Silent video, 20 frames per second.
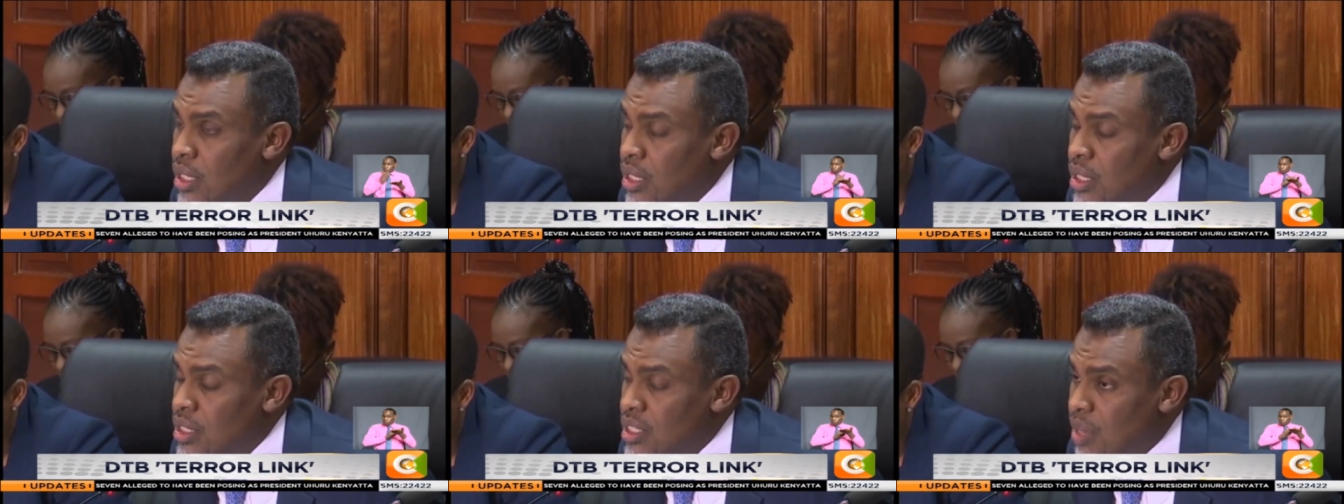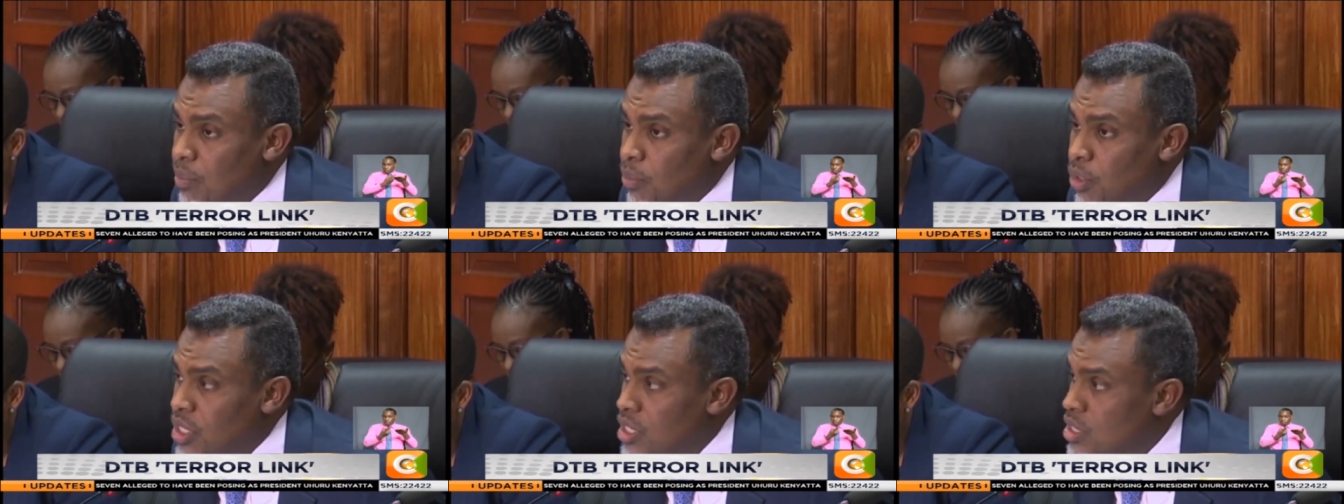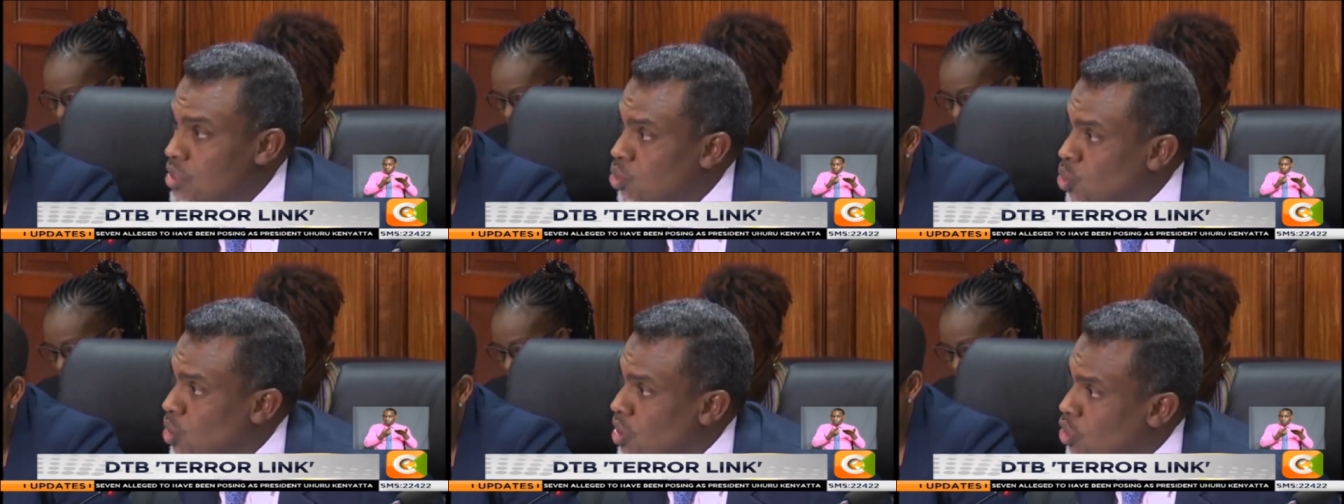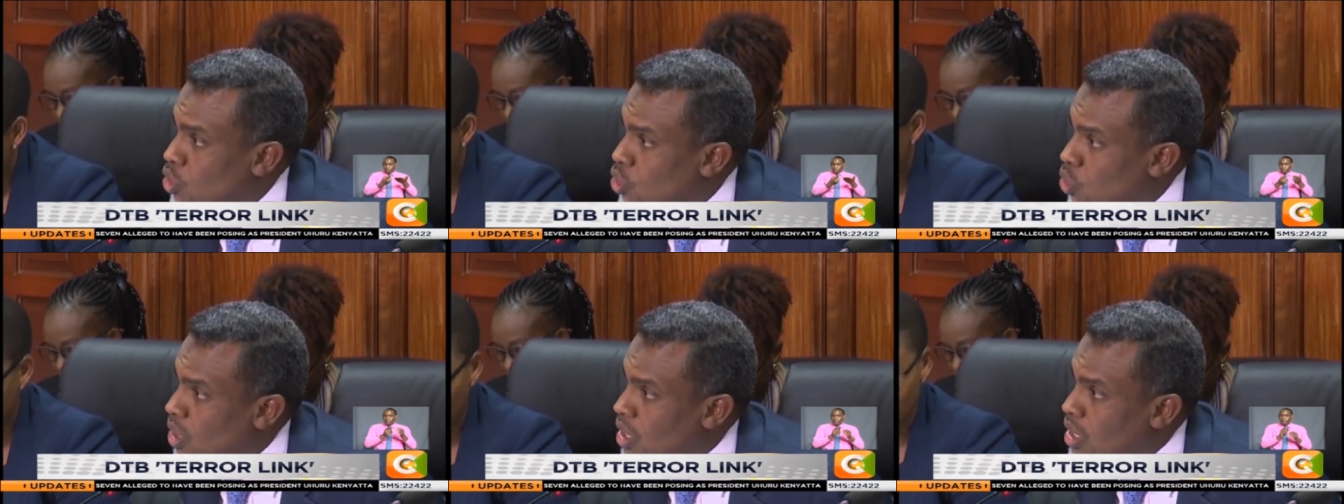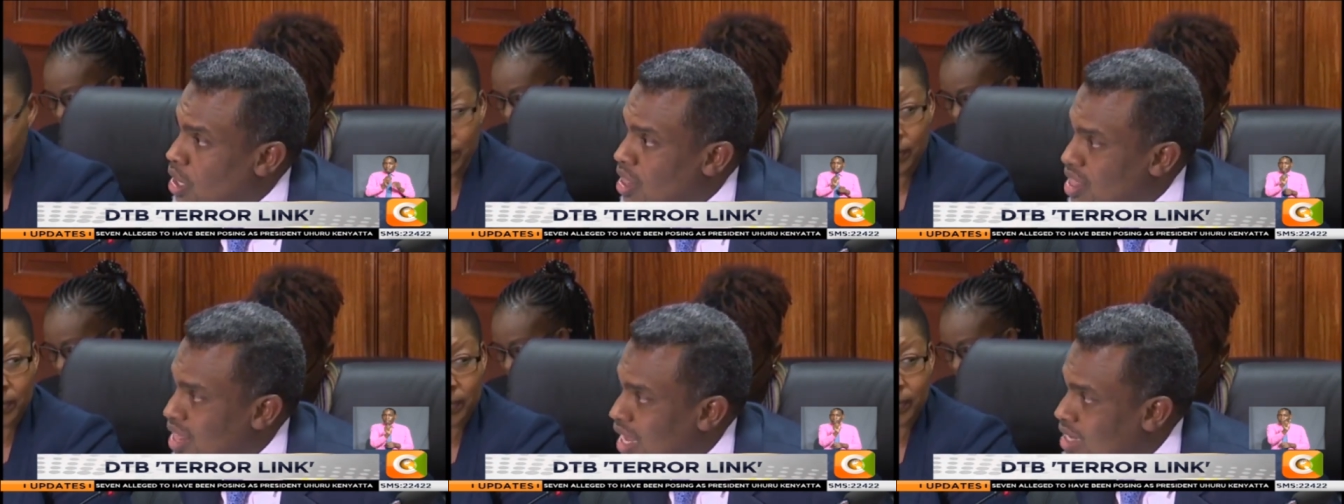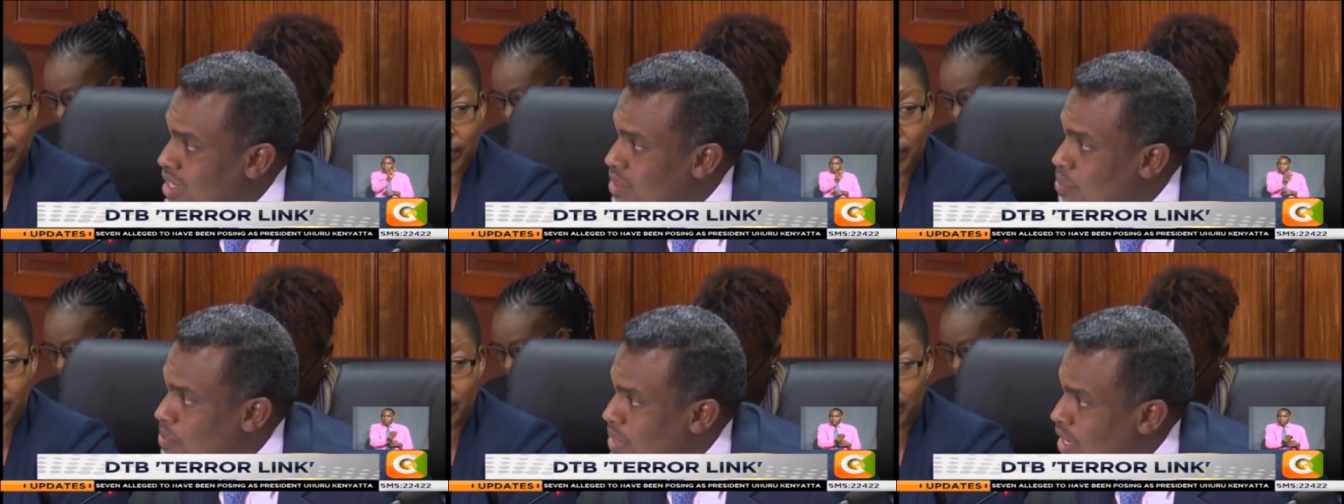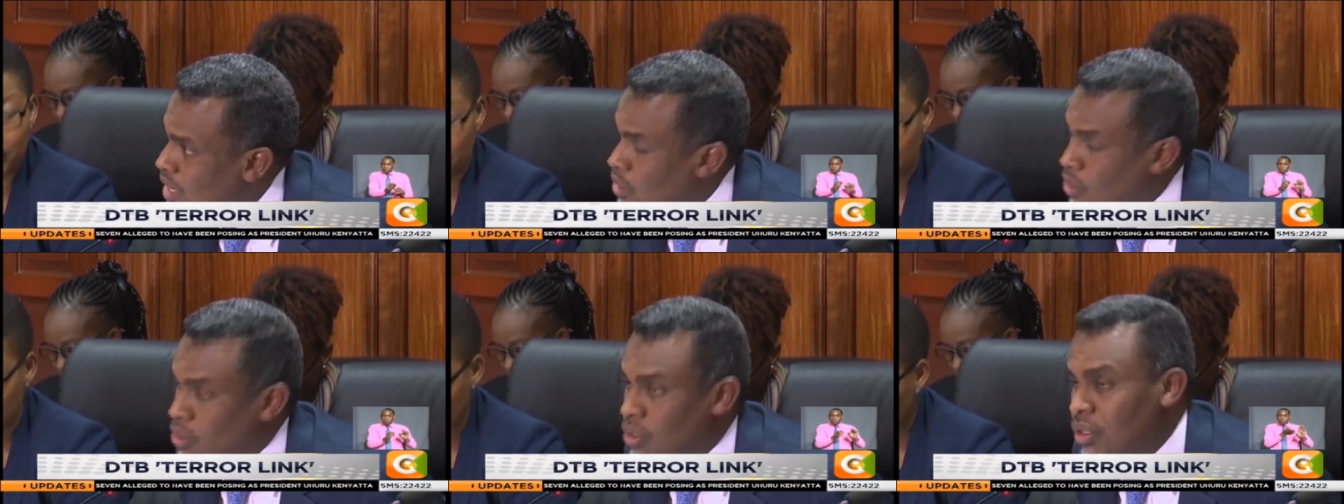somebody is withdrawing 30
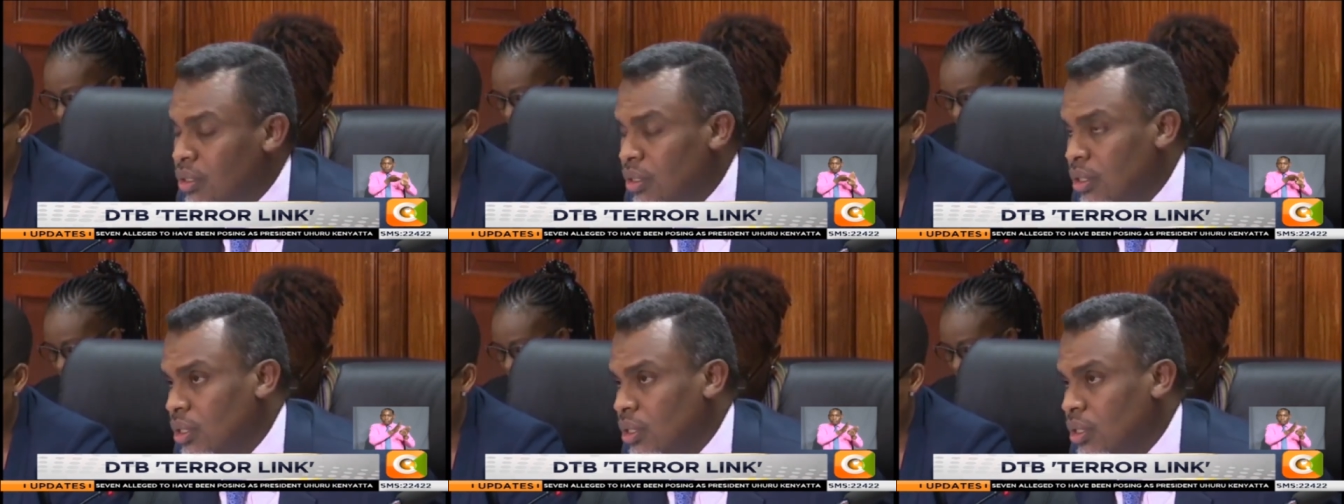million.